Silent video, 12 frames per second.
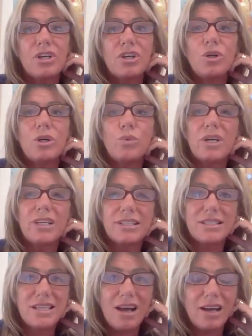who are working
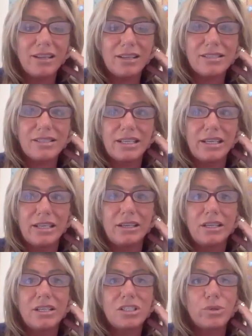tirelessly
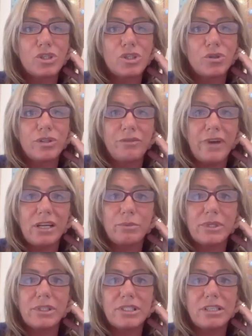to assure the
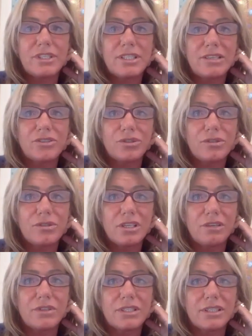availability of essential
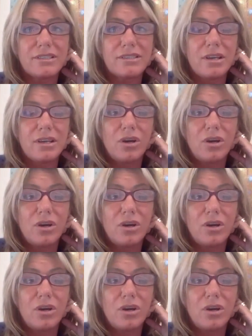services